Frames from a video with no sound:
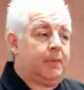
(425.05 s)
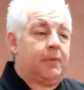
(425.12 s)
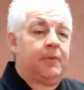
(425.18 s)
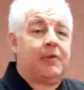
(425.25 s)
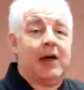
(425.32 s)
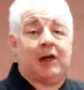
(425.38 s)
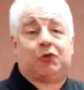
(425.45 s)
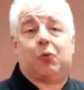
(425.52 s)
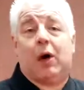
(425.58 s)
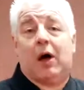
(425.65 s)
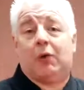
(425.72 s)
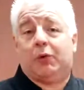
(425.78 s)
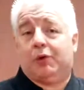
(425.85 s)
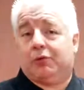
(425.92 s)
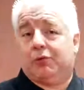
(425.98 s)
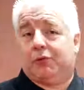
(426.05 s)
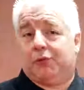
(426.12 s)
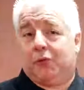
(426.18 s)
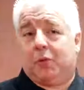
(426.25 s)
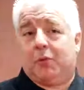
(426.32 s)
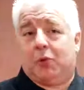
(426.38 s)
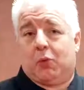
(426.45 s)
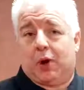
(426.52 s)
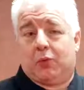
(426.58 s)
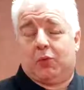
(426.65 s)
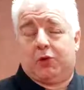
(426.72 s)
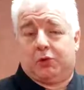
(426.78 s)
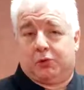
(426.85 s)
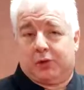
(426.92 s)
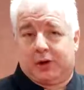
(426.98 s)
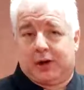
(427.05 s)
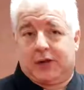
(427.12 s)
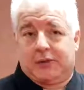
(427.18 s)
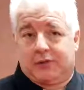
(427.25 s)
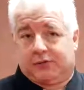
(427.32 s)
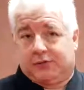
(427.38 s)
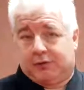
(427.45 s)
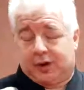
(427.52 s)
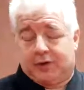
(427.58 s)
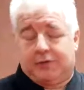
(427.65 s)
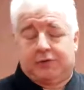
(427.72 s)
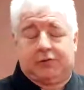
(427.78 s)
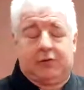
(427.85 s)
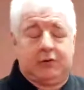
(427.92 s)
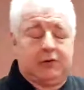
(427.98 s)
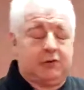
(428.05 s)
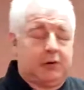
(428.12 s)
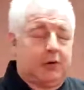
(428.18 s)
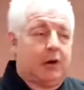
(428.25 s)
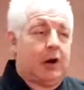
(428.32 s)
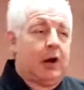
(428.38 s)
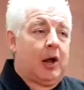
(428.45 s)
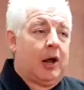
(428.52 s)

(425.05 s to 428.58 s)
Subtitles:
That's why we do the form the way we're doing it on the series here.